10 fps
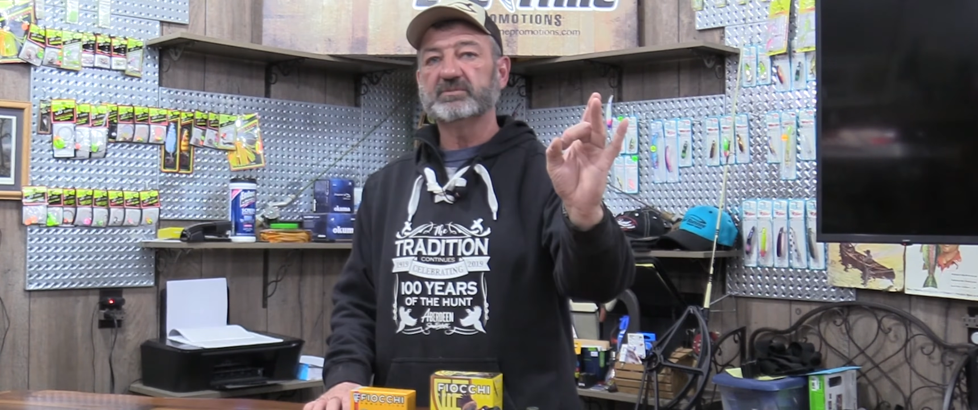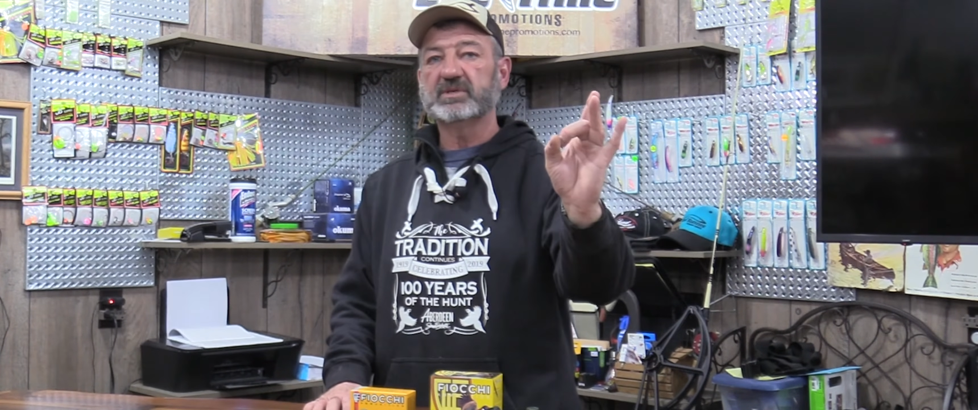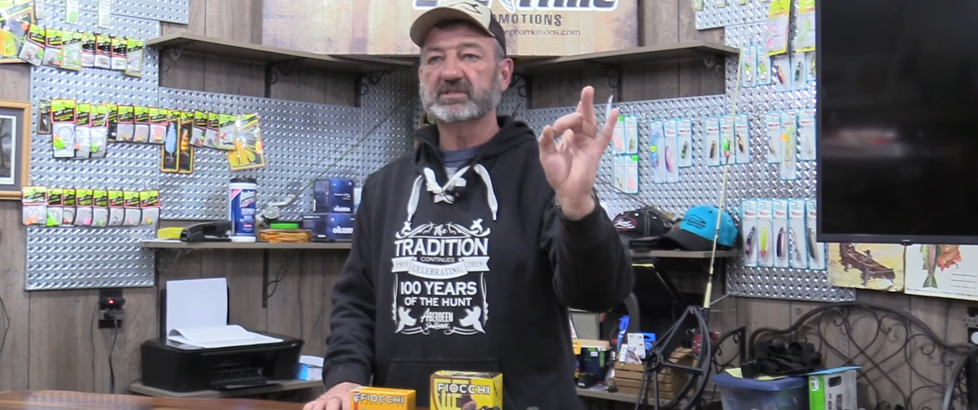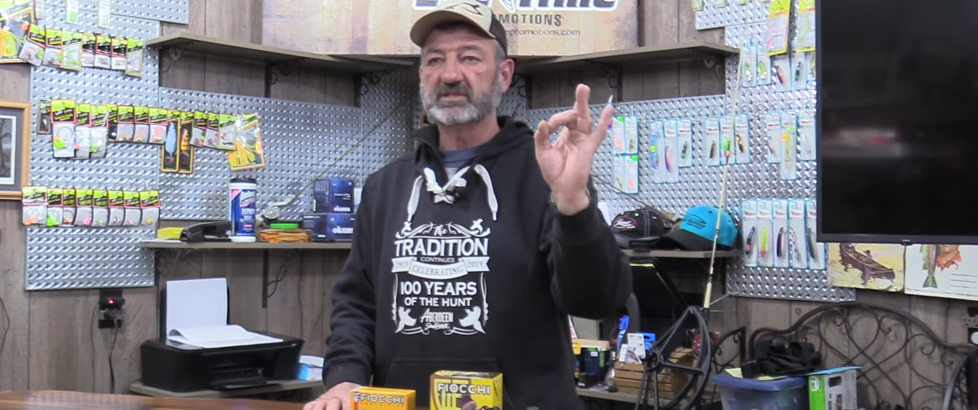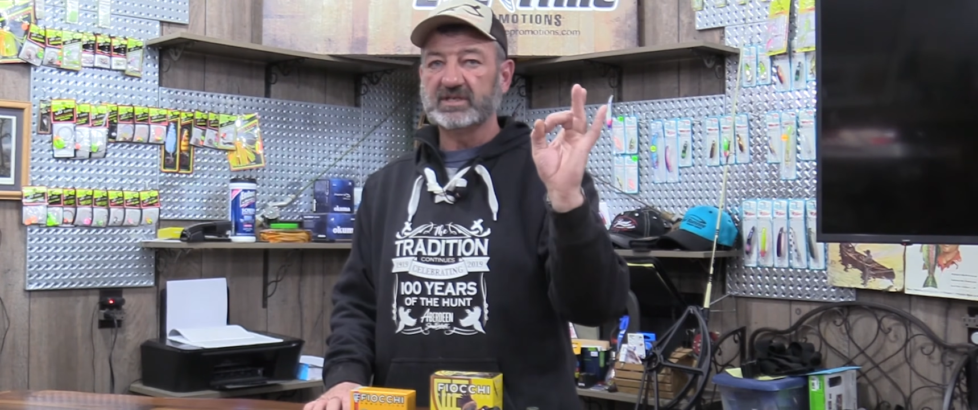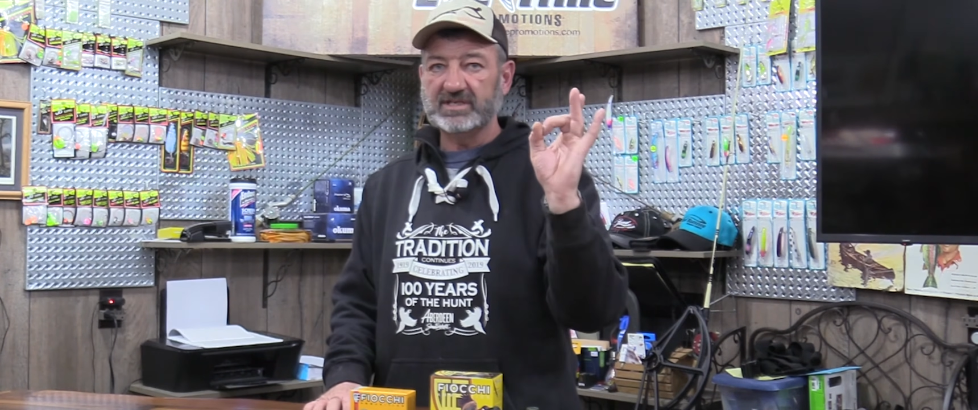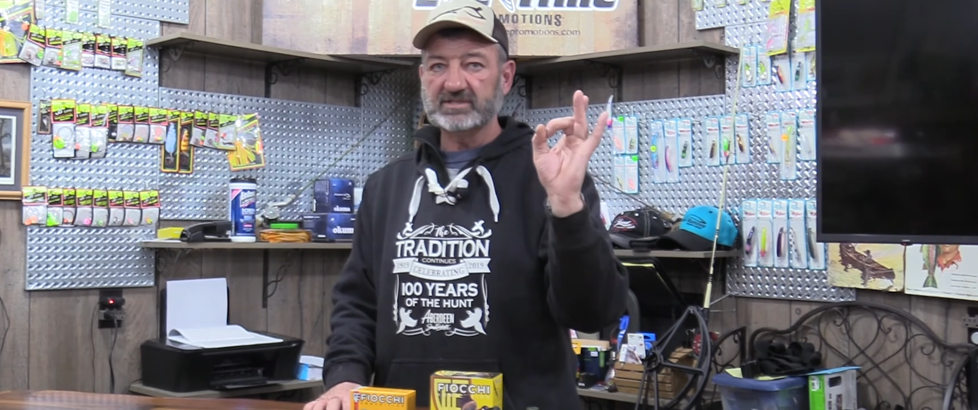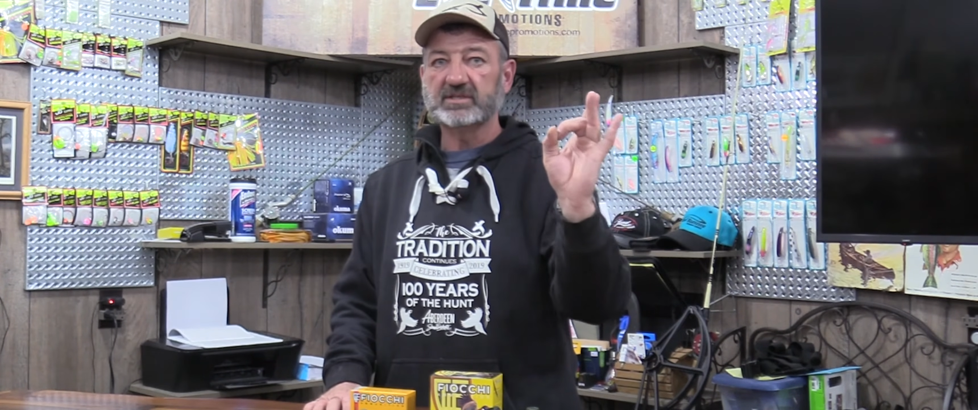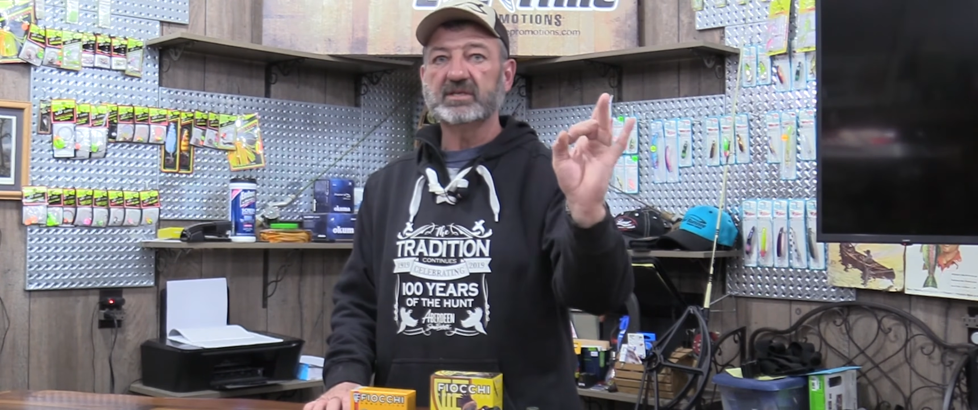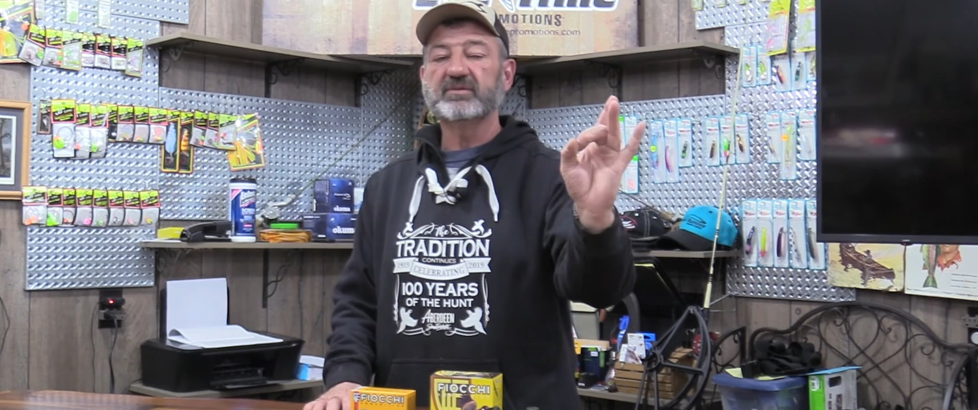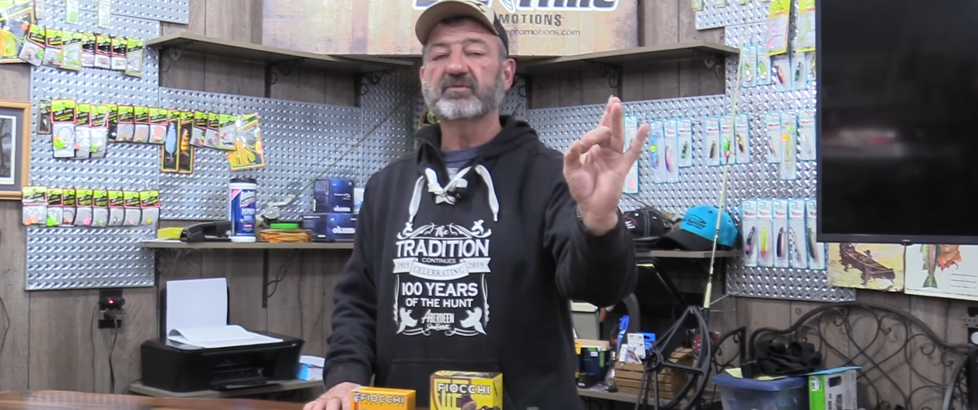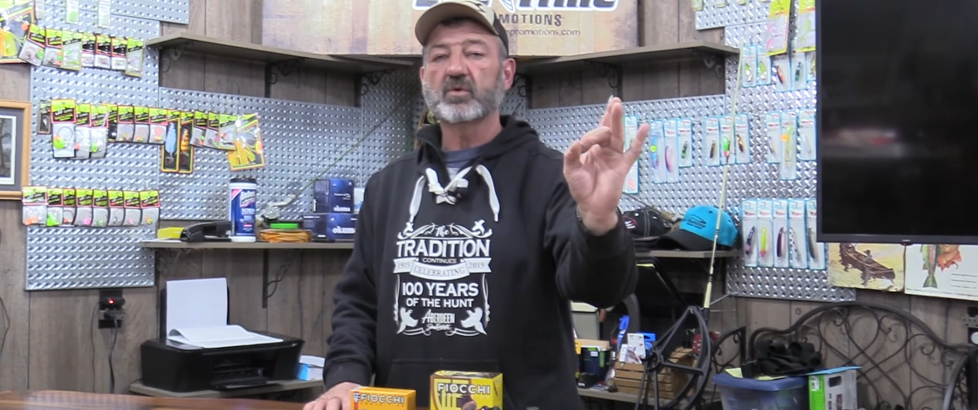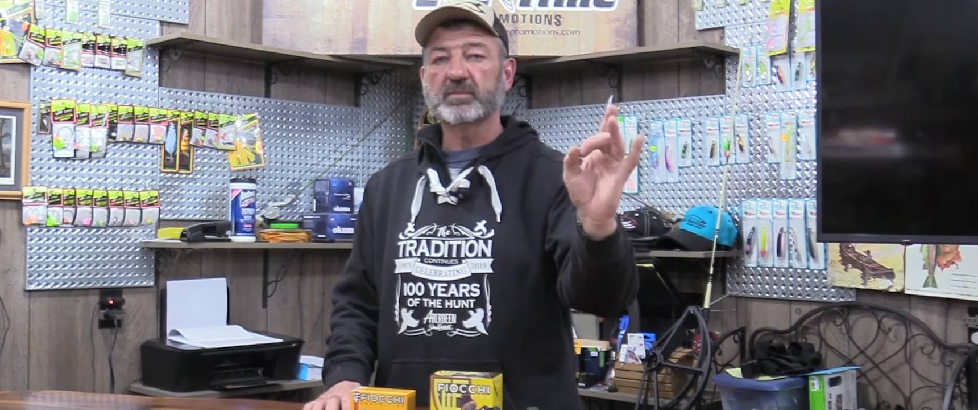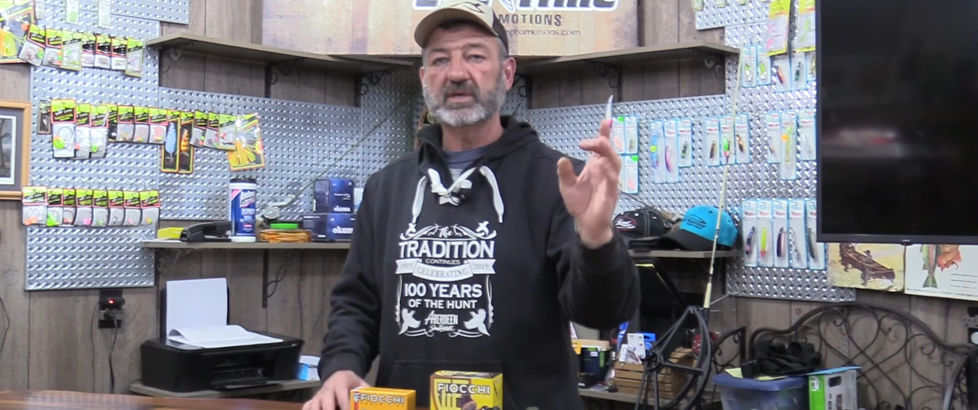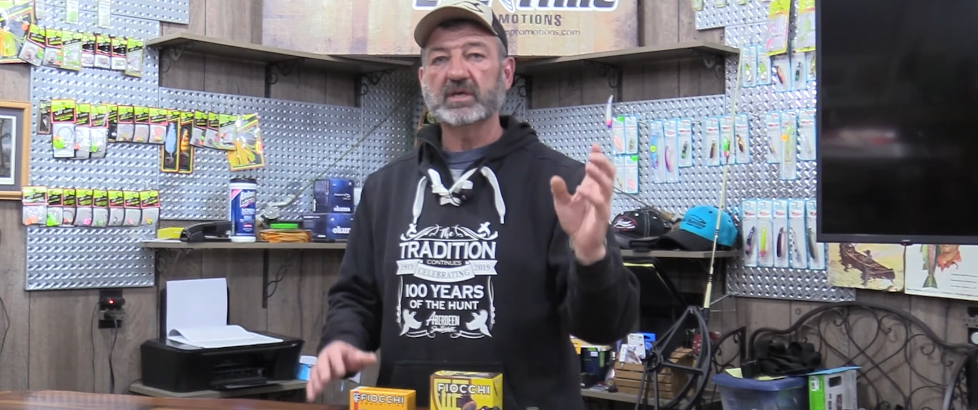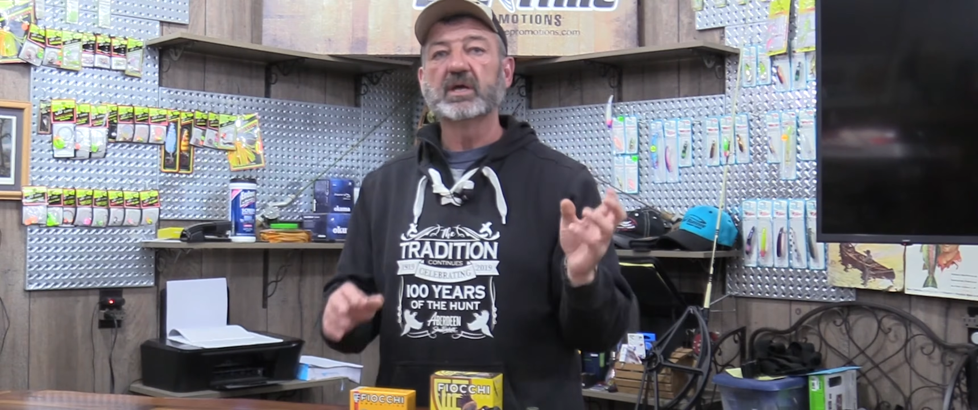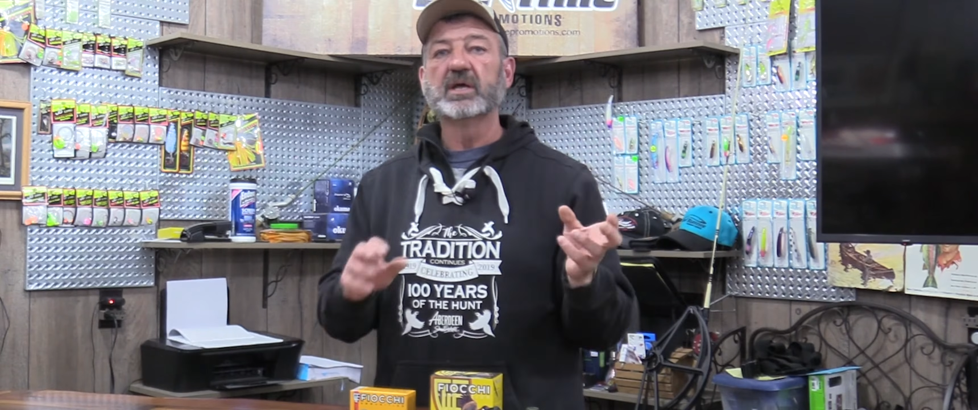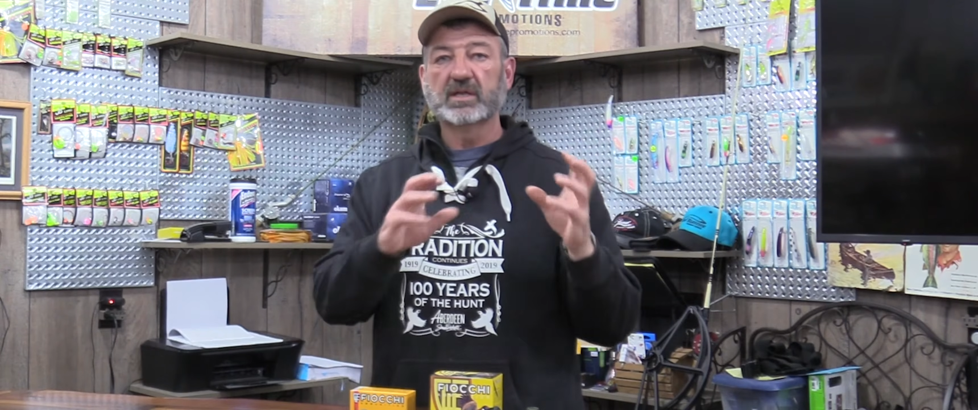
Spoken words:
because it isn't deforming